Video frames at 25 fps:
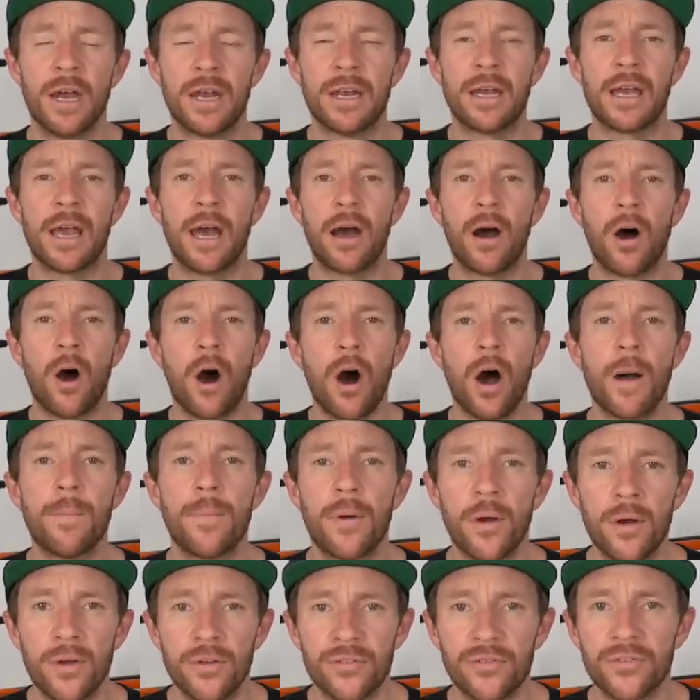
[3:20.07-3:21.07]
Now, I
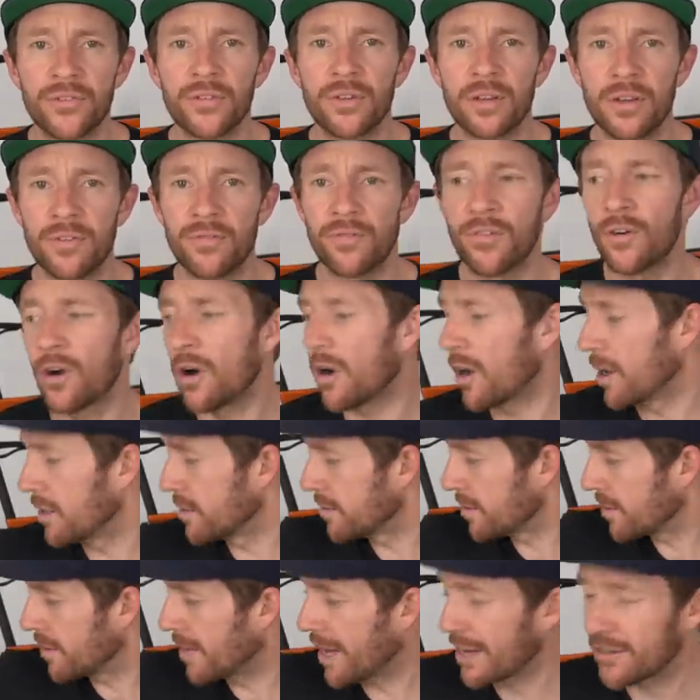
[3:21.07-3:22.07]
personally
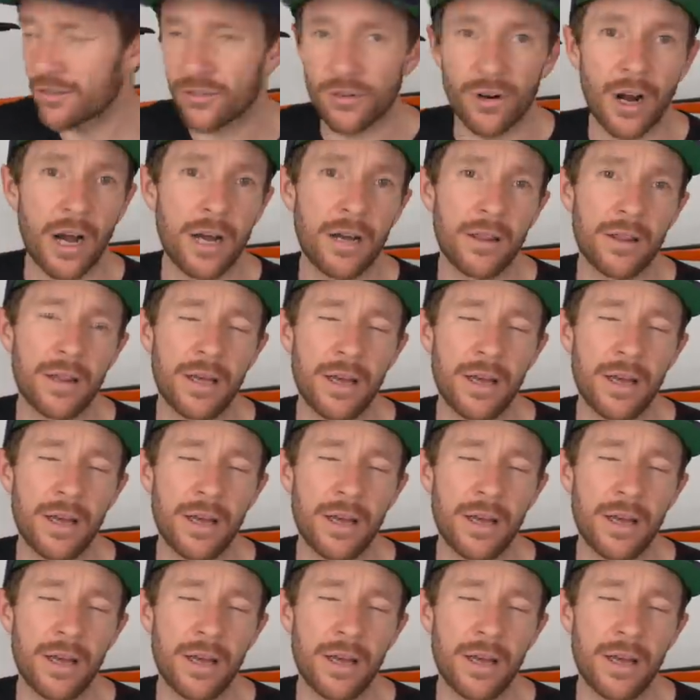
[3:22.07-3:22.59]
find that trainer